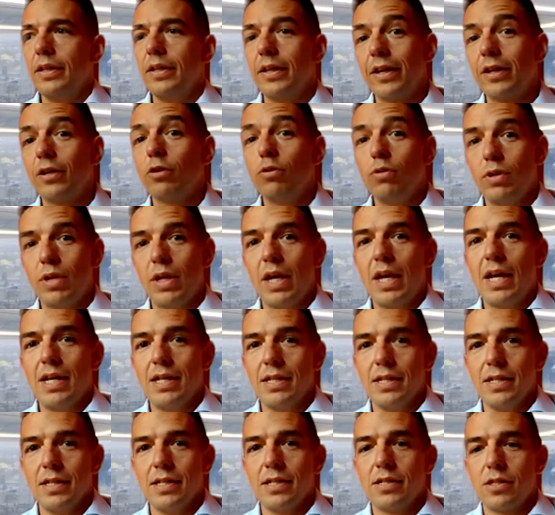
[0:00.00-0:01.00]
There are two
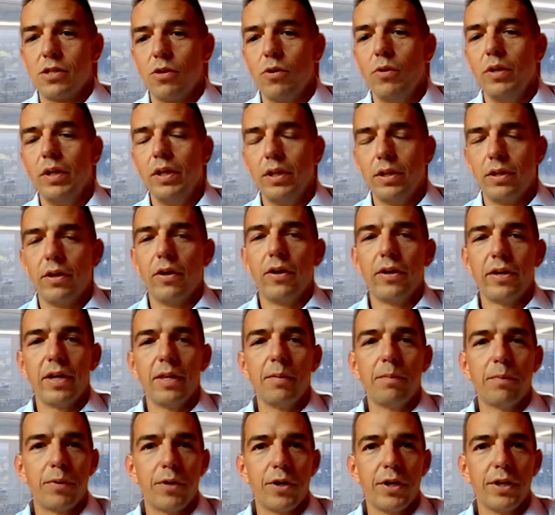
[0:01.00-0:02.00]
cases. So
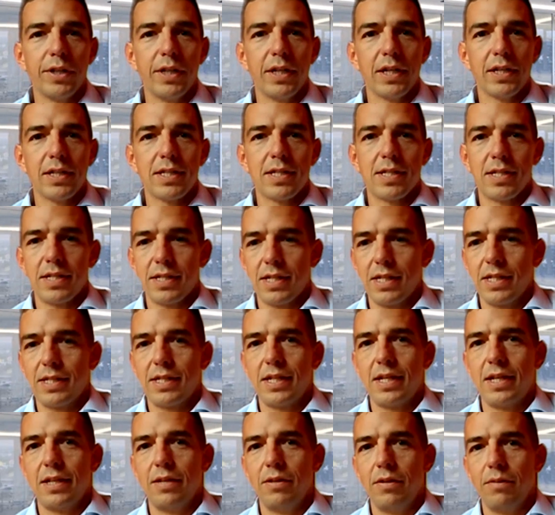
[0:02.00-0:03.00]
internal products, as I
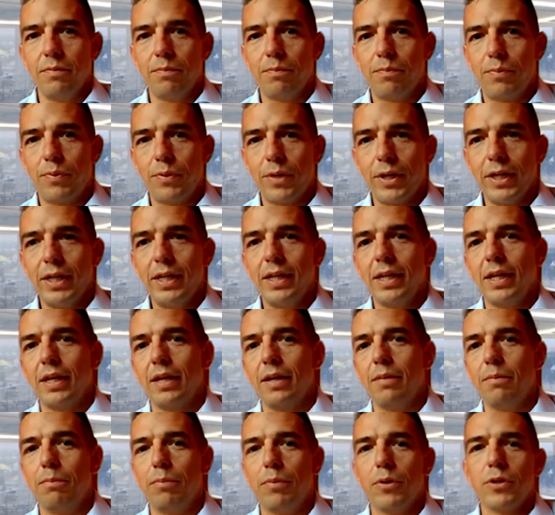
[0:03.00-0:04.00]
said, pre
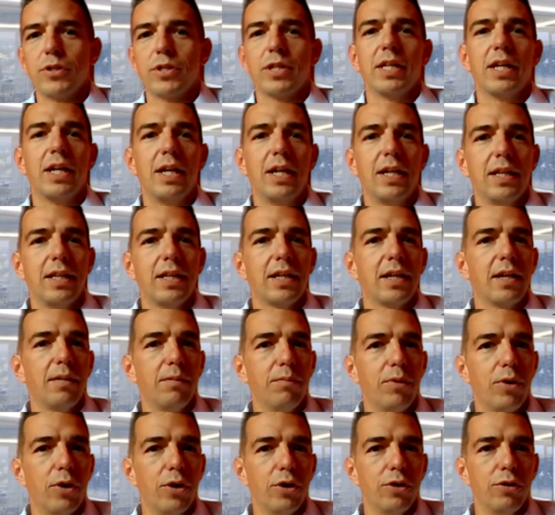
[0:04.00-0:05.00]
and post
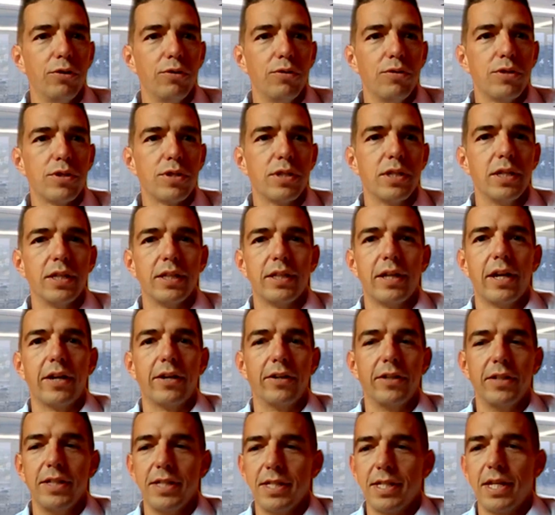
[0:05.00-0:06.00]
analytical modules that
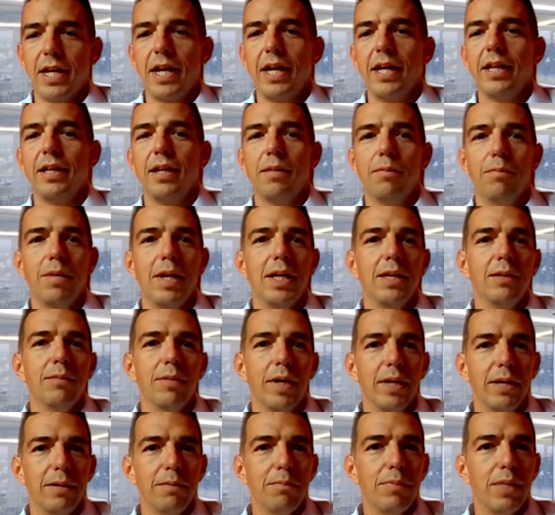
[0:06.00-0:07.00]
are designed and
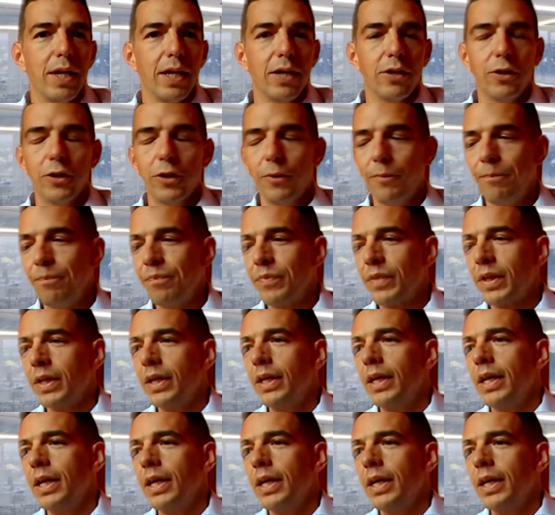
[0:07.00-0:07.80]
made by Inpeco.